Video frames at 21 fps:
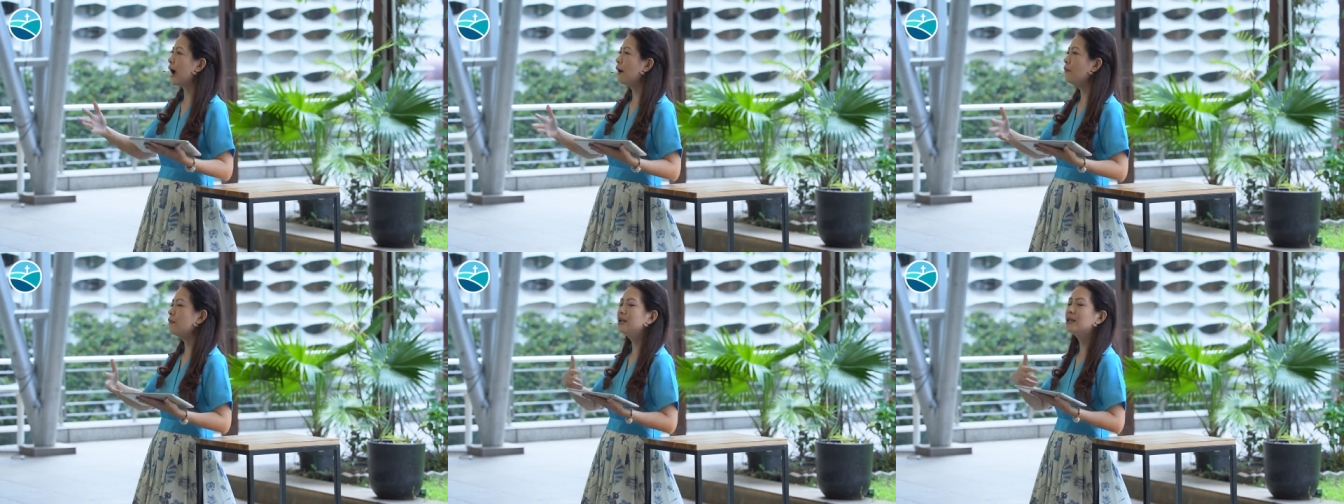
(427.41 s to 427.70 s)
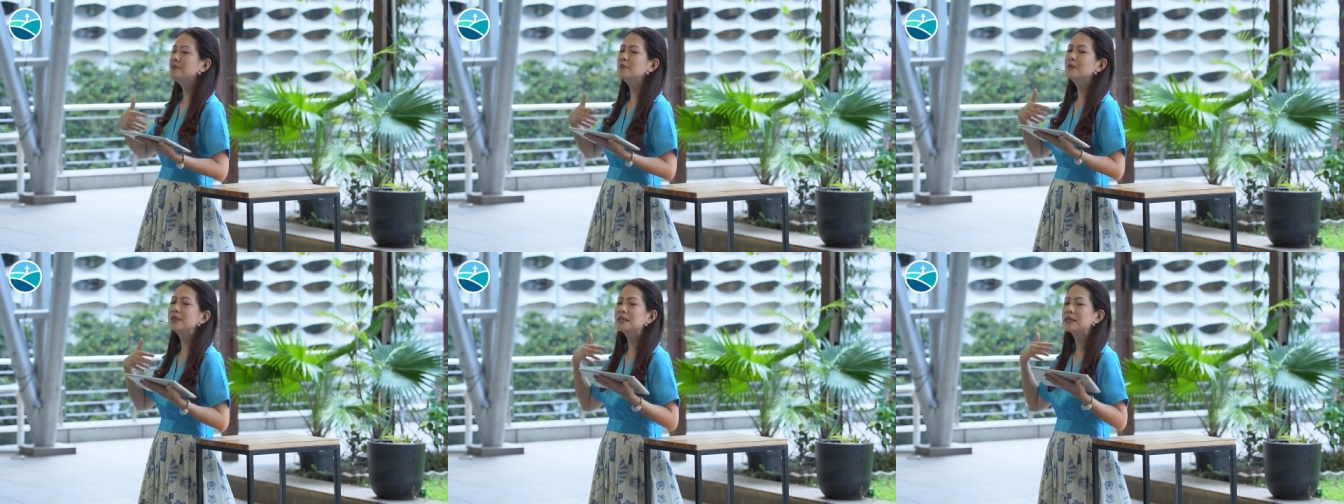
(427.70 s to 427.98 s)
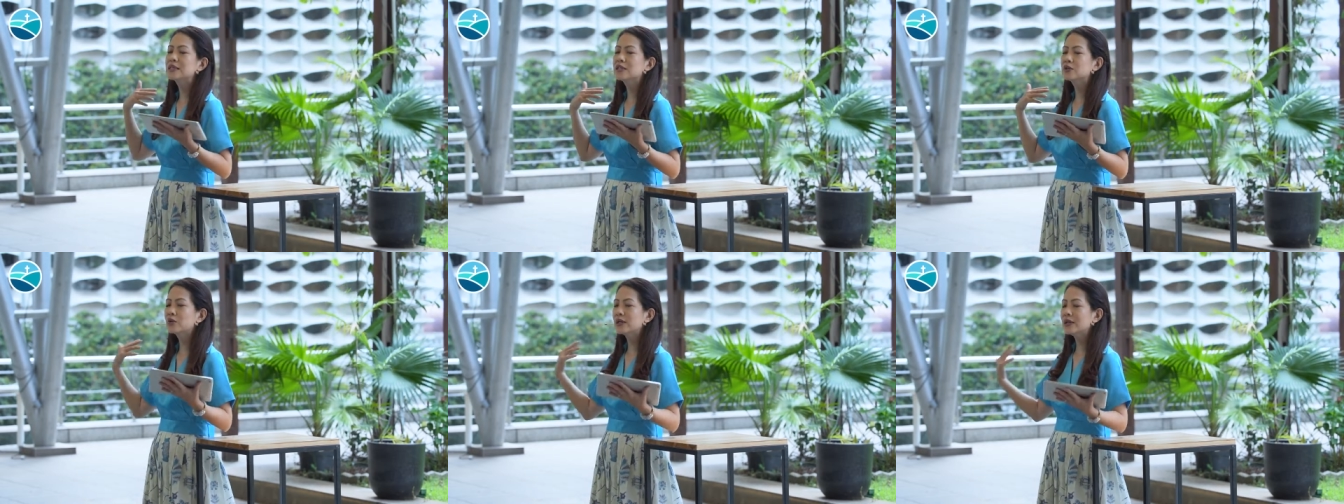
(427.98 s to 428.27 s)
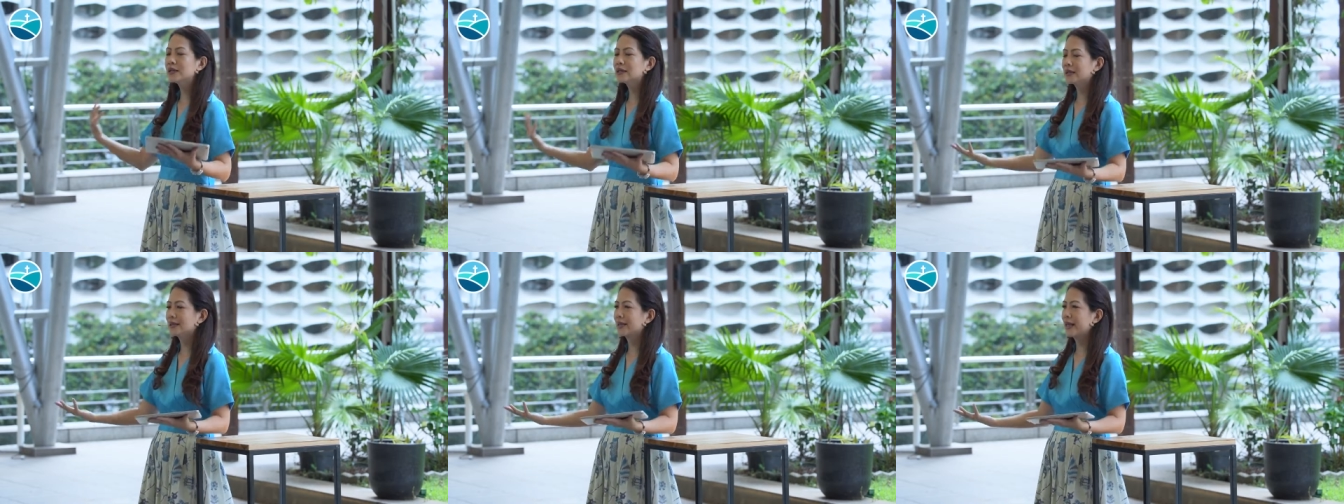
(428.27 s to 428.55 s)
I want to be
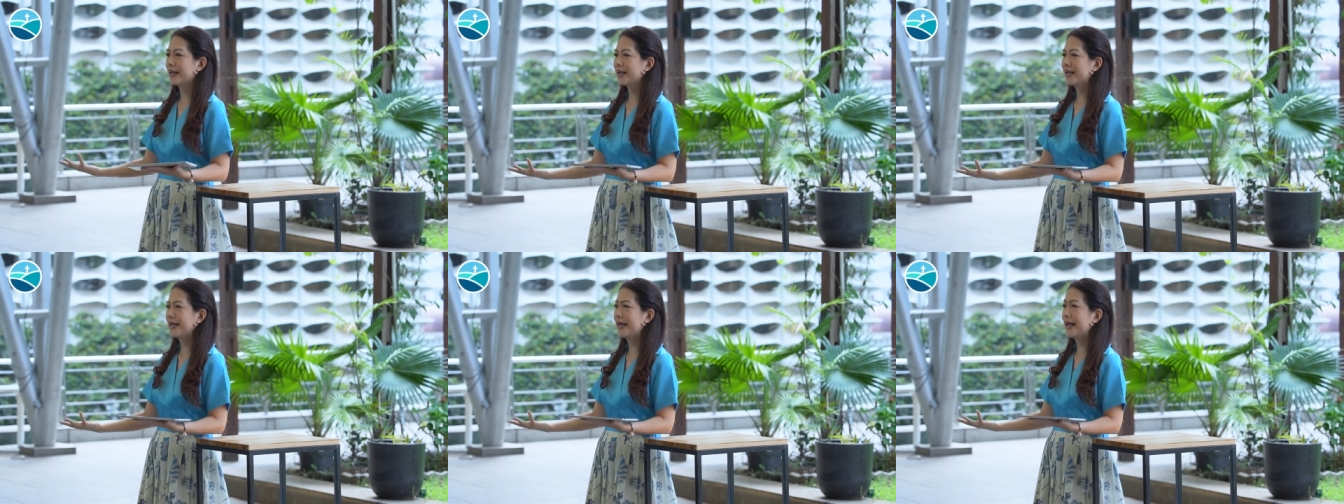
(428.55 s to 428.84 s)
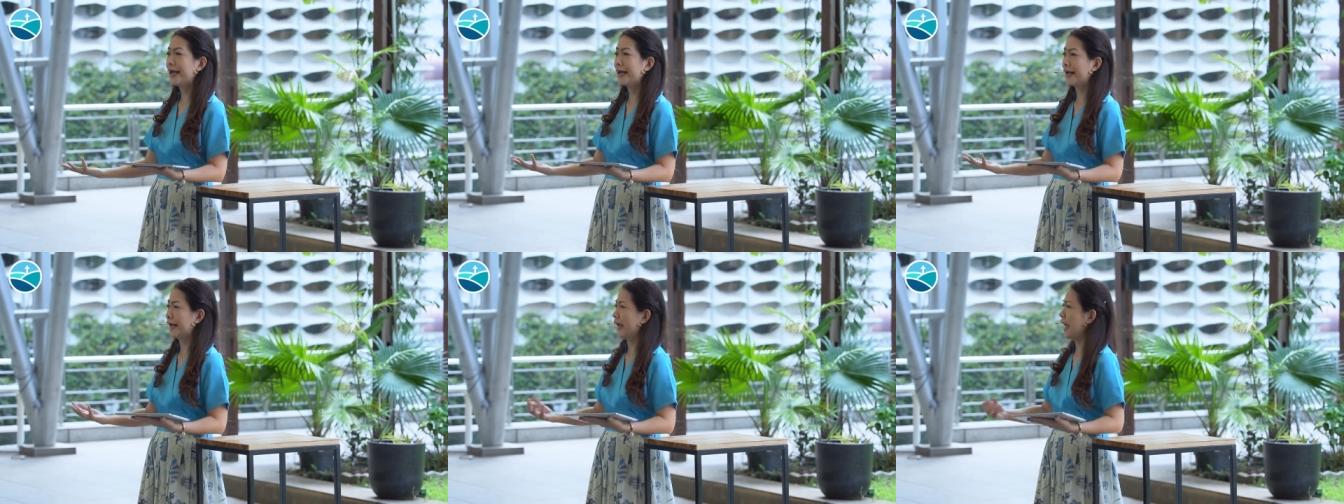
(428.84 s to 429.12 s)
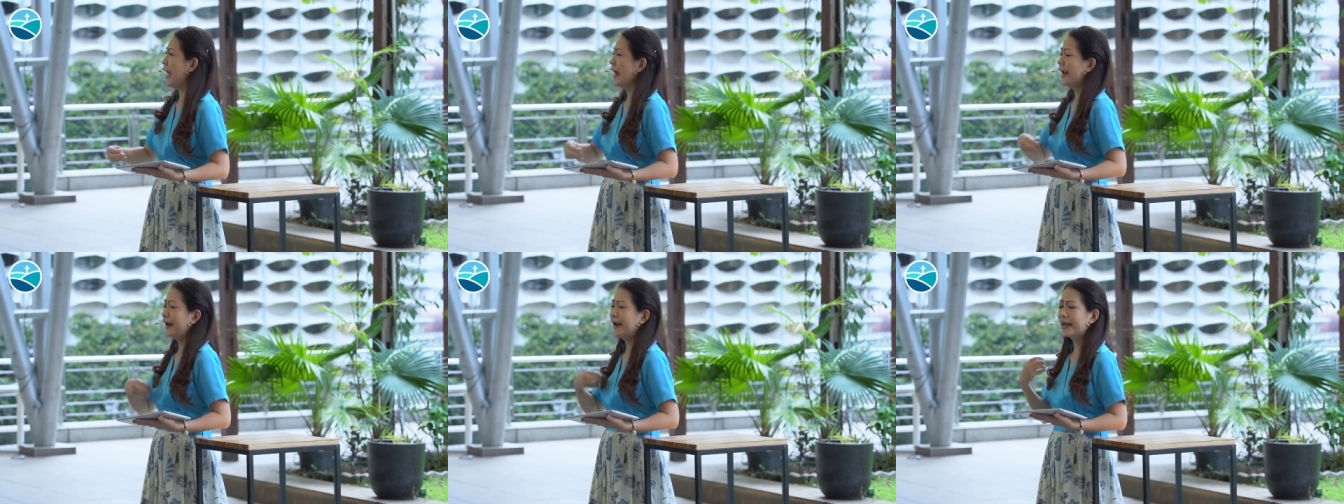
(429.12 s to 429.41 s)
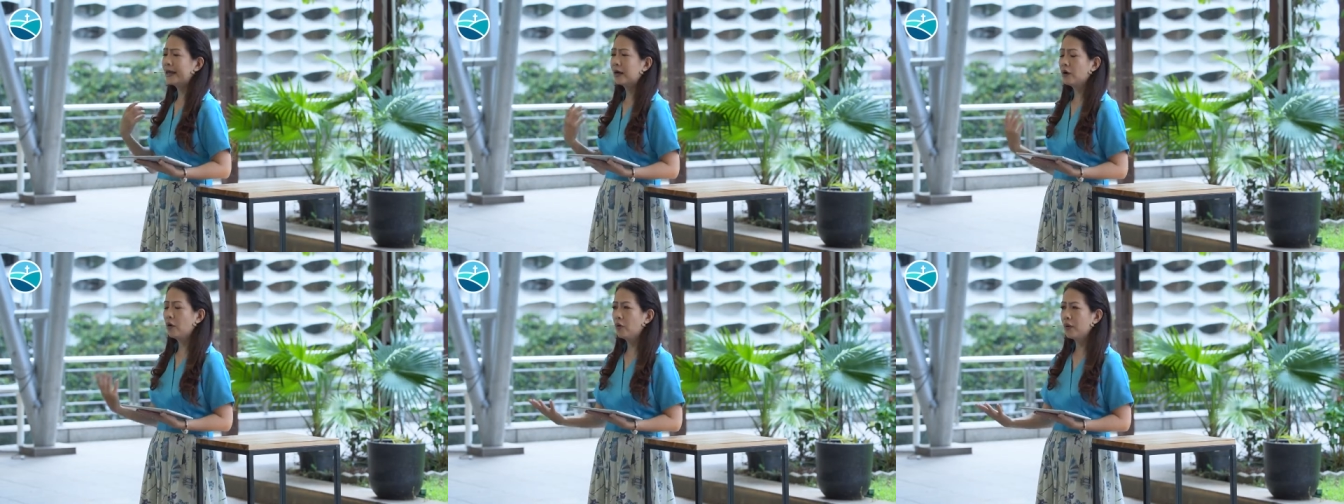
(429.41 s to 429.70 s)
treated like king,
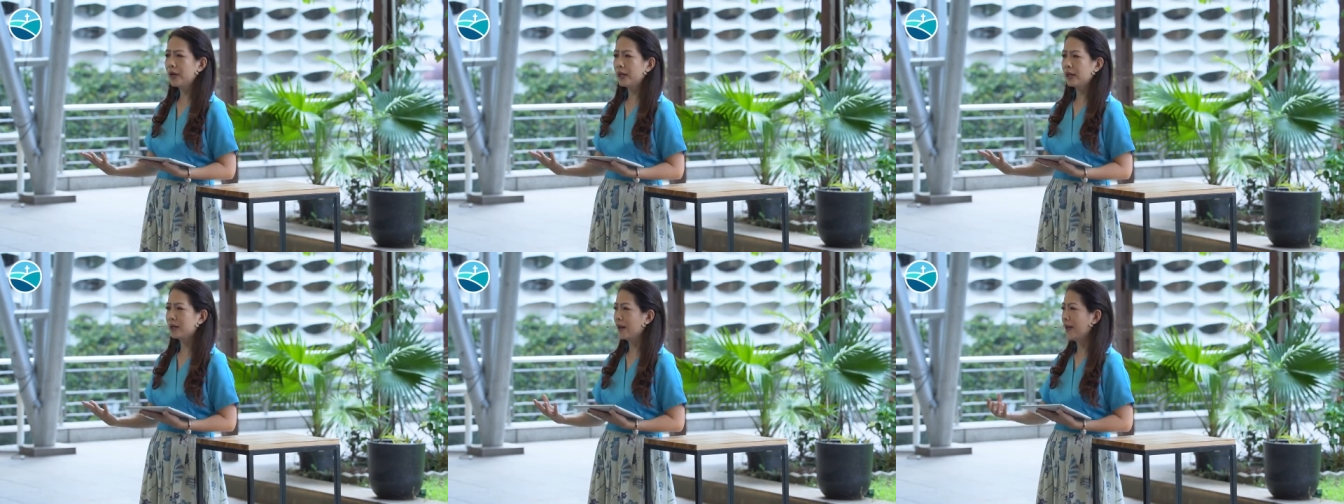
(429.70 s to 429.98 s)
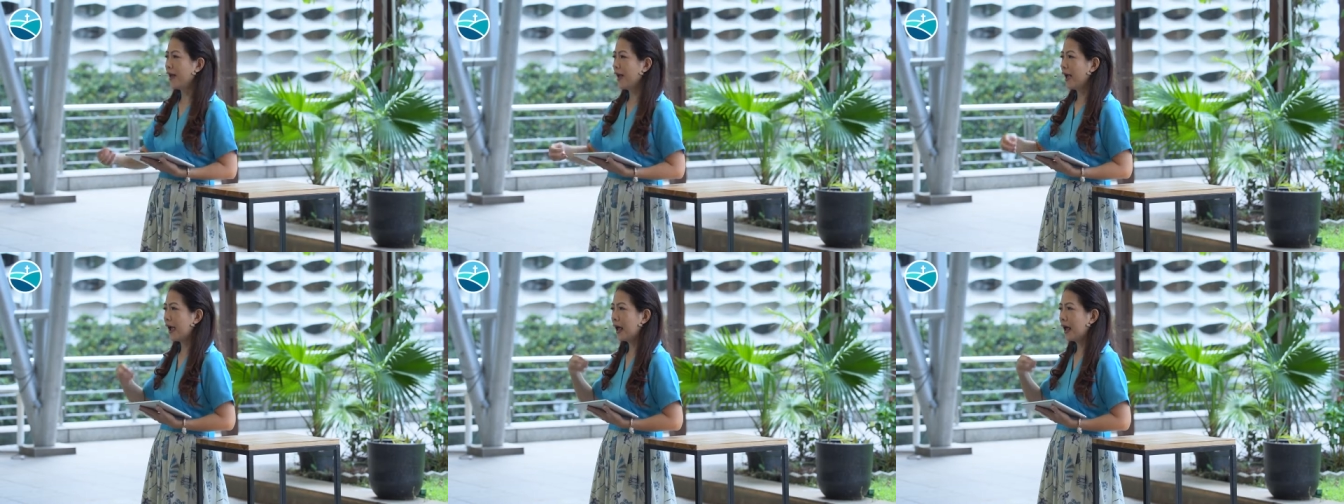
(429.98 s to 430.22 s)
like queen.